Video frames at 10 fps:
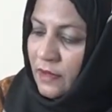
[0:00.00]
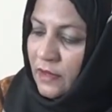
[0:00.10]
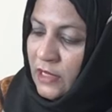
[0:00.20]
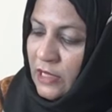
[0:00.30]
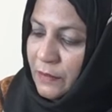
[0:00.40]

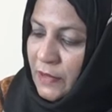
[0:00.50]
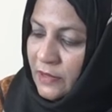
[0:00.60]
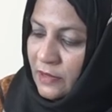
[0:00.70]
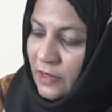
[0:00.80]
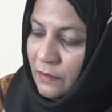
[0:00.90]
Keep
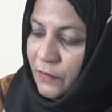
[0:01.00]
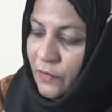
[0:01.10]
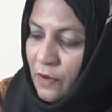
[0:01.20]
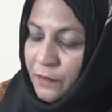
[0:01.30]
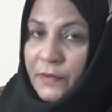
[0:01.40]
it in
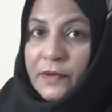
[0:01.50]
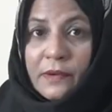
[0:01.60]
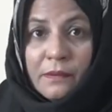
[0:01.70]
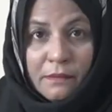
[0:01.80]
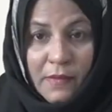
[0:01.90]

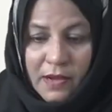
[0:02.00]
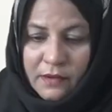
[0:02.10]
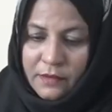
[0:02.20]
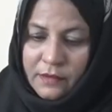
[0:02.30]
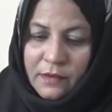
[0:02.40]
proper
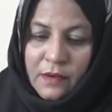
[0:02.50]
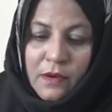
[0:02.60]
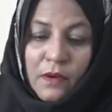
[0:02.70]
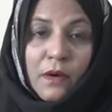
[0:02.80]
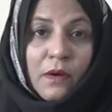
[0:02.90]
manner.
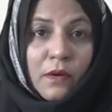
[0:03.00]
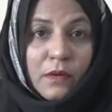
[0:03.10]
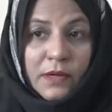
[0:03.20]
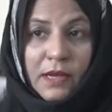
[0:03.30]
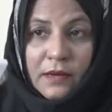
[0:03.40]

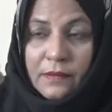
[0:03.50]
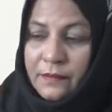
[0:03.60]
Hold it